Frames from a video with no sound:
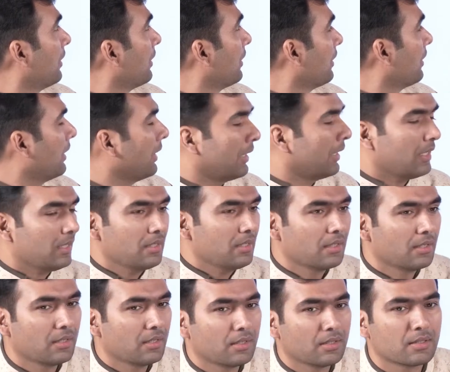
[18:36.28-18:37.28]
that are
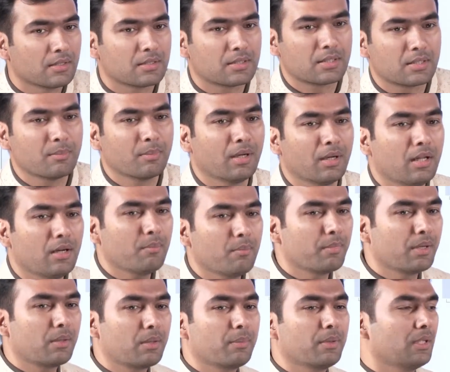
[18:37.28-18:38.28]
similar
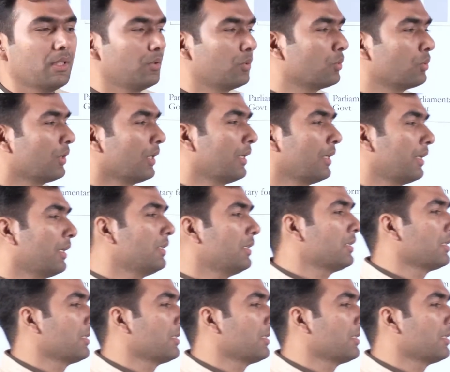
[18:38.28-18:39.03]
between the two countries.